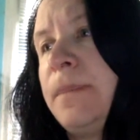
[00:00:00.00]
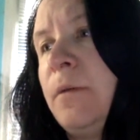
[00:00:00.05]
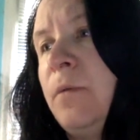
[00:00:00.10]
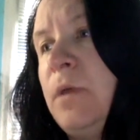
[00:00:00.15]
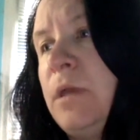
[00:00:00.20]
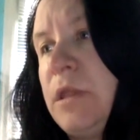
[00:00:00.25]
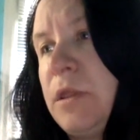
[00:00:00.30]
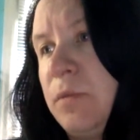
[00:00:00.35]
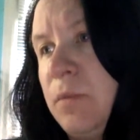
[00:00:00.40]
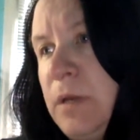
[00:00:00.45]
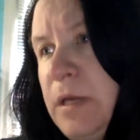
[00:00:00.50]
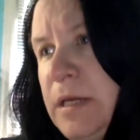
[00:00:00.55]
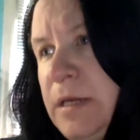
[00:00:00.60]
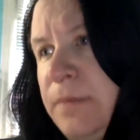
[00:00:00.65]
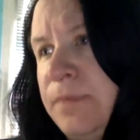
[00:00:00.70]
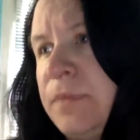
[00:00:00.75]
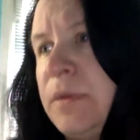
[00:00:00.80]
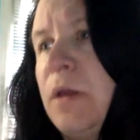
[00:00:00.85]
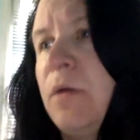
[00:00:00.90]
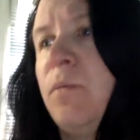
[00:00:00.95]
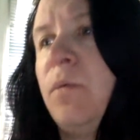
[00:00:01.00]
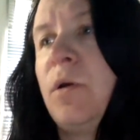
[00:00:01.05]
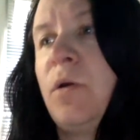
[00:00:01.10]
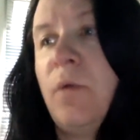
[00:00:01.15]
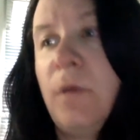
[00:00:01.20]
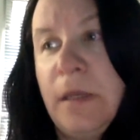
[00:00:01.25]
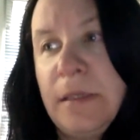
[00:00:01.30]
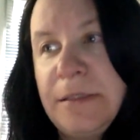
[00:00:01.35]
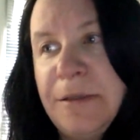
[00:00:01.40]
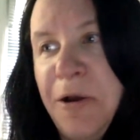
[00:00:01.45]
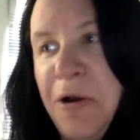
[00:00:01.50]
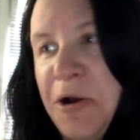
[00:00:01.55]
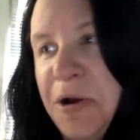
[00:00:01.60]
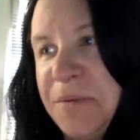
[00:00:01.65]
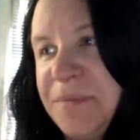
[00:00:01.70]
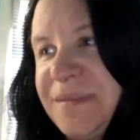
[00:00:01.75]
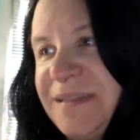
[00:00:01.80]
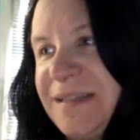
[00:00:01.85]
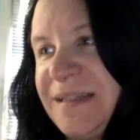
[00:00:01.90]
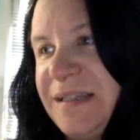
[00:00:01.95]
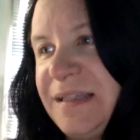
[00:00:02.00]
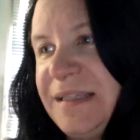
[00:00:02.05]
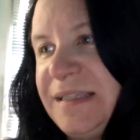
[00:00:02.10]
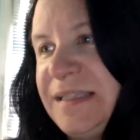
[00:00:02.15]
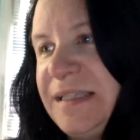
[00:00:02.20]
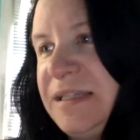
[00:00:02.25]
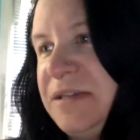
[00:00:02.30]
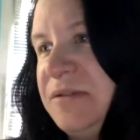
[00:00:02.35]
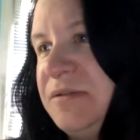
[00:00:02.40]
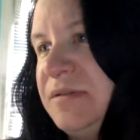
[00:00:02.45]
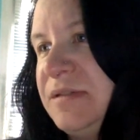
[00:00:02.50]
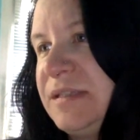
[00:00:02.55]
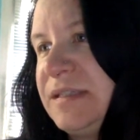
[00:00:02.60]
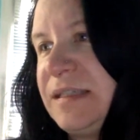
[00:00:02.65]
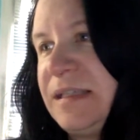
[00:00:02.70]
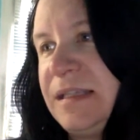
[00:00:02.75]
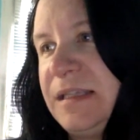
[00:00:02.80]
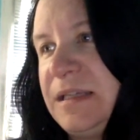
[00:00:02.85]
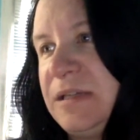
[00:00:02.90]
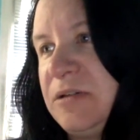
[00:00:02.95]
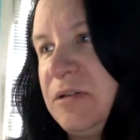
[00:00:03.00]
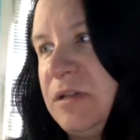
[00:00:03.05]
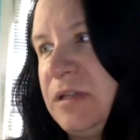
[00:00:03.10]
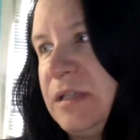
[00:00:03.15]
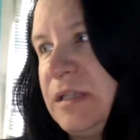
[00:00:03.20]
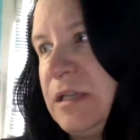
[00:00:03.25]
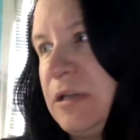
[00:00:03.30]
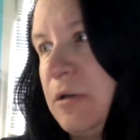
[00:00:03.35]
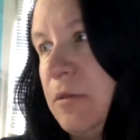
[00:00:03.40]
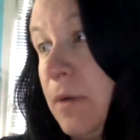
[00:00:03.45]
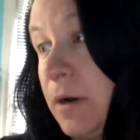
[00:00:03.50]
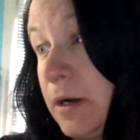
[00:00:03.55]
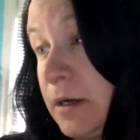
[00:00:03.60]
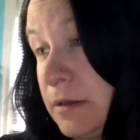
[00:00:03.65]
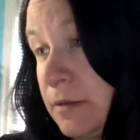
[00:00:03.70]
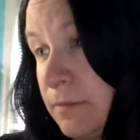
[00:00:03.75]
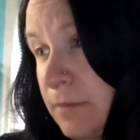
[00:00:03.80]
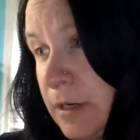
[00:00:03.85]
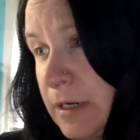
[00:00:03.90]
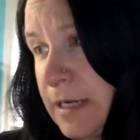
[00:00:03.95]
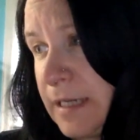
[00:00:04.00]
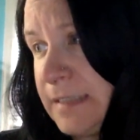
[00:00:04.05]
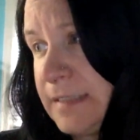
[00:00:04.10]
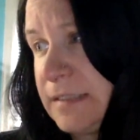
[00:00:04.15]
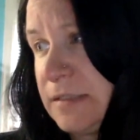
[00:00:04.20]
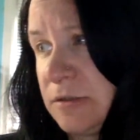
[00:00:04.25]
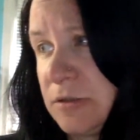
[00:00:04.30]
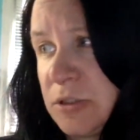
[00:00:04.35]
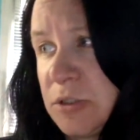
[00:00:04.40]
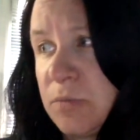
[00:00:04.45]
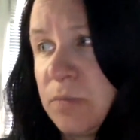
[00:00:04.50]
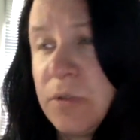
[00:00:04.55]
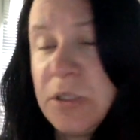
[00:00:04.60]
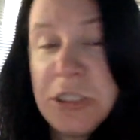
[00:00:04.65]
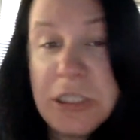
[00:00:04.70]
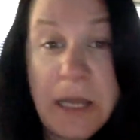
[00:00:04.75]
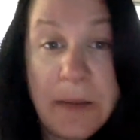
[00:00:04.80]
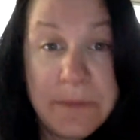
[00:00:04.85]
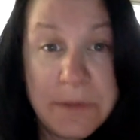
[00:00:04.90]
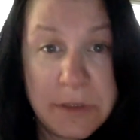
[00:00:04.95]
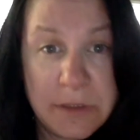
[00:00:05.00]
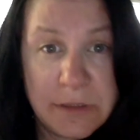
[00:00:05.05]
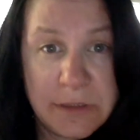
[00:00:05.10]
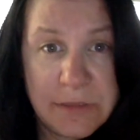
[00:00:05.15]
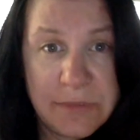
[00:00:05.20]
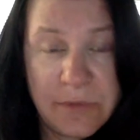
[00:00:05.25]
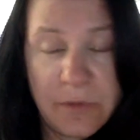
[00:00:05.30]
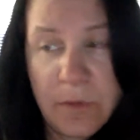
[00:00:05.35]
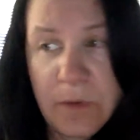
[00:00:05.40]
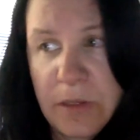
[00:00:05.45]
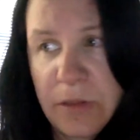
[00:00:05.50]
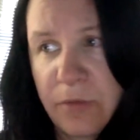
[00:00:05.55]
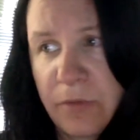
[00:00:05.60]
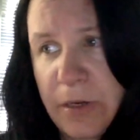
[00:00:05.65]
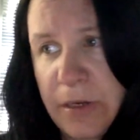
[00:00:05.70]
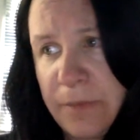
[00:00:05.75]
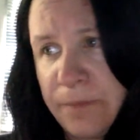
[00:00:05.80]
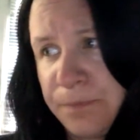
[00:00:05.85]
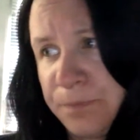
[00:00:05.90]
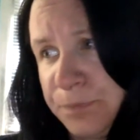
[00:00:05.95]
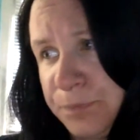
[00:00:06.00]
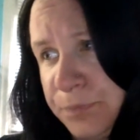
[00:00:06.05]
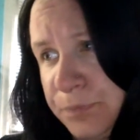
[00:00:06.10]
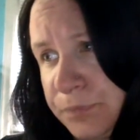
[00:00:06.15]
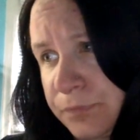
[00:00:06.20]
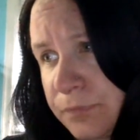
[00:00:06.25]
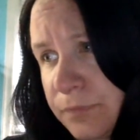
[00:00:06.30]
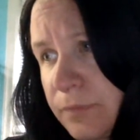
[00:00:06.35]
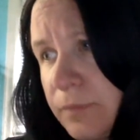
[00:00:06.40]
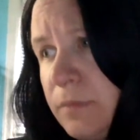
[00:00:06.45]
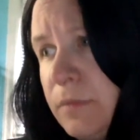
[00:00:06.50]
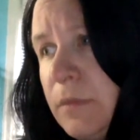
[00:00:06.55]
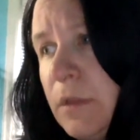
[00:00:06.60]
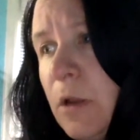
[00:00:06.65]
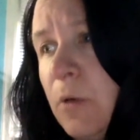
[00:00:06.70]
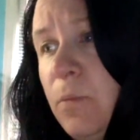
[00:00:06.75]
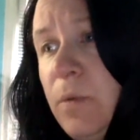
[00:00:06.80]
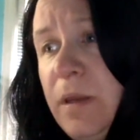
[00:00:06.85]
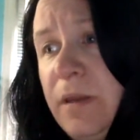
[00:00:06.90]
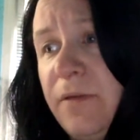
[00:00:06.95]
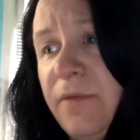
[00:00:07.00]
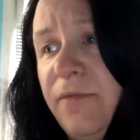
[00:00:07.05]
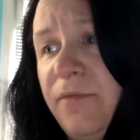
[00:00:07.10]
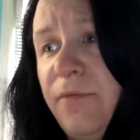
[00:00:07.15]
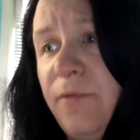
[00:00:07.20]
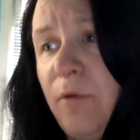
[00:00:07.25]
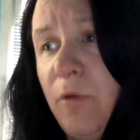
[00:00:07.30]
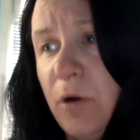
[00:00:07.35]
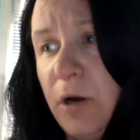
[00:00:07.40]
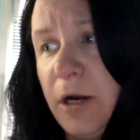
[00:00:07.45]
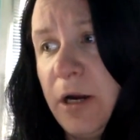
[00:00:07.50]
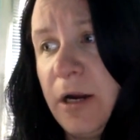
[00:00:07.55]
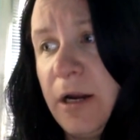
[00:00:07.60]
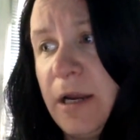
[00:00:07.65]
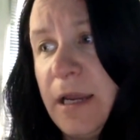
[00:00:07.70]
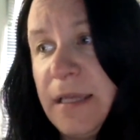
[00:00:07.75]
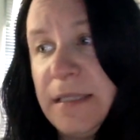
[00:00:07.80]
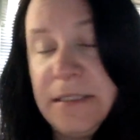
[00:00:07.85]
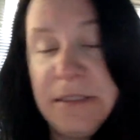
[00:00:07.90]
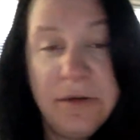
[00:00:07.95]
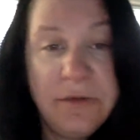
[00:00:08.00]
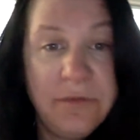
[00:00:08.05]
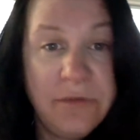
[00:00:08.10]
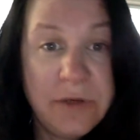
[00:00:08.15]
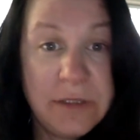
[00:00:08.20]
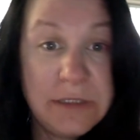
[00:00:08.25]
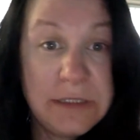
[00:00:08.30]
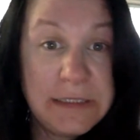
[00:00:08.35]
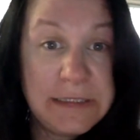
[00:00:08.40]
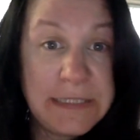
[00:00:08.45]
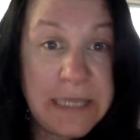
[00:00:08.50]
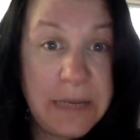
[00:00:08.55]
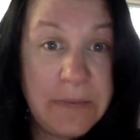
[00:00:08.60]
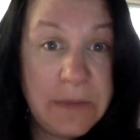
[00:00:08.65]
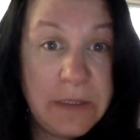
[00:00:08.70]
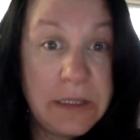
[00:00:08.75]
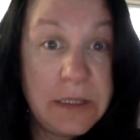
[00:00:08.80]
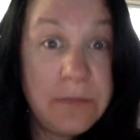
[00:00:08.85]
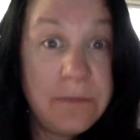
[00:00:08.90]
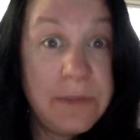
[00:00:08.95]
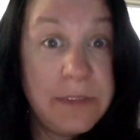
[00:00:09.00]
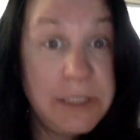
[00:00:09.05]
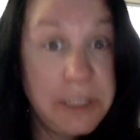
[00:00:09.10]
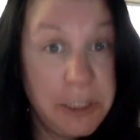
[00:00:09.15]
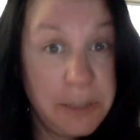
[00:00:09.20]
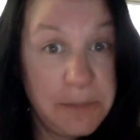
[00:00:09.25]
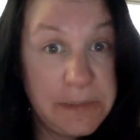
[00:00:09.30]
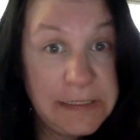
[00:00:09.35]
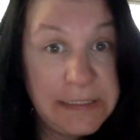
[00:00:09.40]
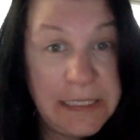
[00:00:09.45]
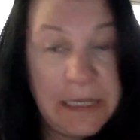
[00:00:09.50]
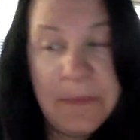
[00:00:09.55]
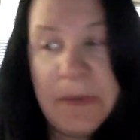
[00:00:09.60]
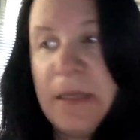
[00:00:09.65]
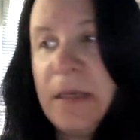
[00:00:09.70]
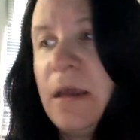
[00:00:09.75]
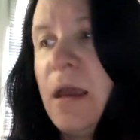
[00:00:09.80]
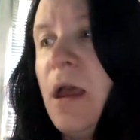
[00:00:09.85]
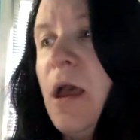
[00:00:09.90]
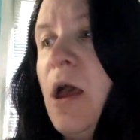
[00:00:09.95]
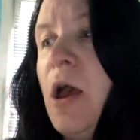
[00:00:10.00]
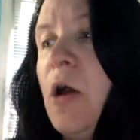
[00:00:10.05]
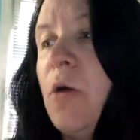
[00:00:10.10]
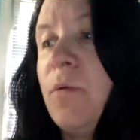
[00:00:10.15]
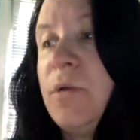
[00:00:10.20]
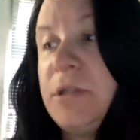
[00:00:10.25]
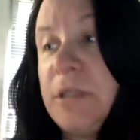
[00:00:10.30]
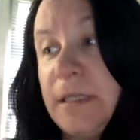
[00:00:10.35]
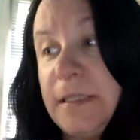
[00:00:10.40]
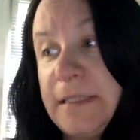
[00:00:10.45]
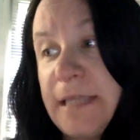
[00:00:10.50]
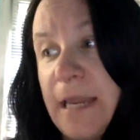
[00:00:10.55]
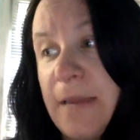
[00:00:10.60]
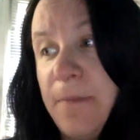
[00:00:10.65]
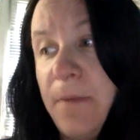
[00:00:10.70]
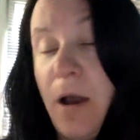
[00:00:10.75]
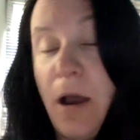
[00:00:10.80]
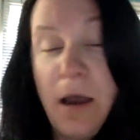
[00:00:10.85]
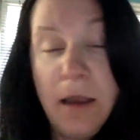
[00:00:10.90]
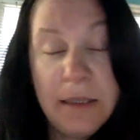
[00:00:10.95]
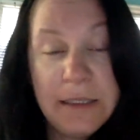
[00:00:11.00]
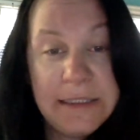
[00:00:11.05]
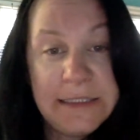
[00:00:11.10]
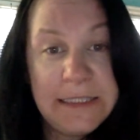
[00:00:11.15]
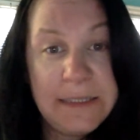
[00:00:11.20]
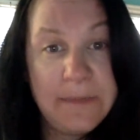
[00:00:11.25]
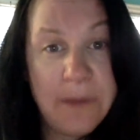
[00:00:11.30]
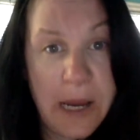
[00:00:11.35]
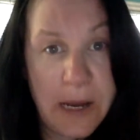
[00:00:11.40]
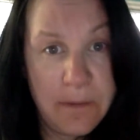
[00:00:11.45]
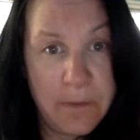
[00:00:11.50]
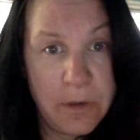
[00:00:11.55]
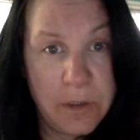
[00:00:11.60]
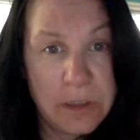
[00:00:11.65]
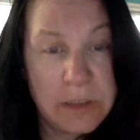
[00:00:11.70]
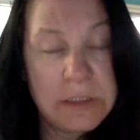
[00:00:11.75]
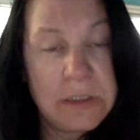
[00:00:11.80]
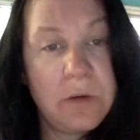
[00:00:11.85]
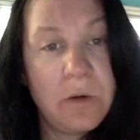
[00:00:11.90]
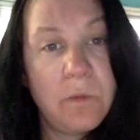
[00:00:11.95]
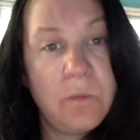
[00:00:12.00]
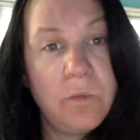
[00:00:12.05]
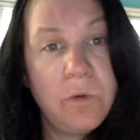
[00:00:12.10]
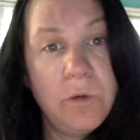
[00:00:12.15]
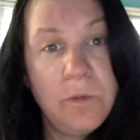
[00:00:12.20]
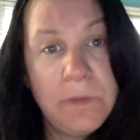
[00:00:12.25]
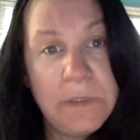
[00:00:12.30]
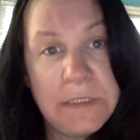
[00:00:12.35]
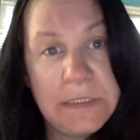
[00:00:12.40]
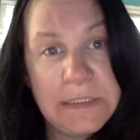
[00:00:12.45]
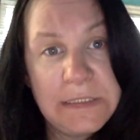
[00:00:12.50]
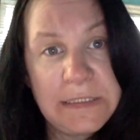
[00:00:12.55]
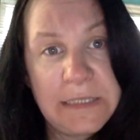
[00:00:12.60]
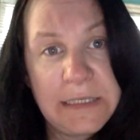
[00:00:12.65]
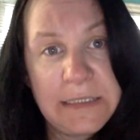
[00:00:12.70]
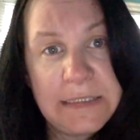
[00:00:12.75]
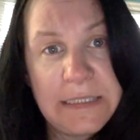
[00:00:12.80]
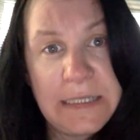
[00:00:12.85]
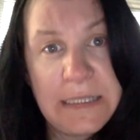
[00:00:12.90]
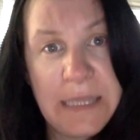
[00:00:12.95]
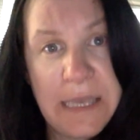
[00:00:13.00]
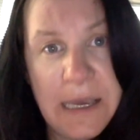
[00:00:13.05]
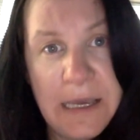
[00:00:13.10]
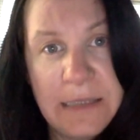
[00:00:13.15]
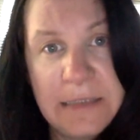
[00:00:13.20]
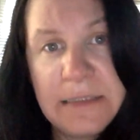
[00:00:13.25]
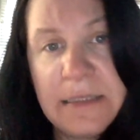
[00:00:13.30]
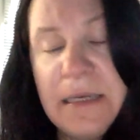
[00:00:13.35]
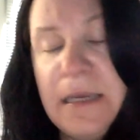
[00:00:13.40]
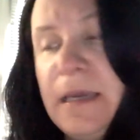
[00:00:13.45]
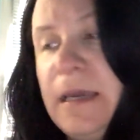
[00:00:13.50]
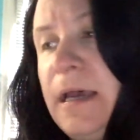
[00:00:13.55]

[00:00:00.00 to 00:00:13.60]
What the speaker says: Week 3, we're going into harms and illicit use, illegal and legal markets. There's 3 chapters for week 3. Week 4 is your first assignment, the midterm assignment, which is a policy paper. So we'll be discussing that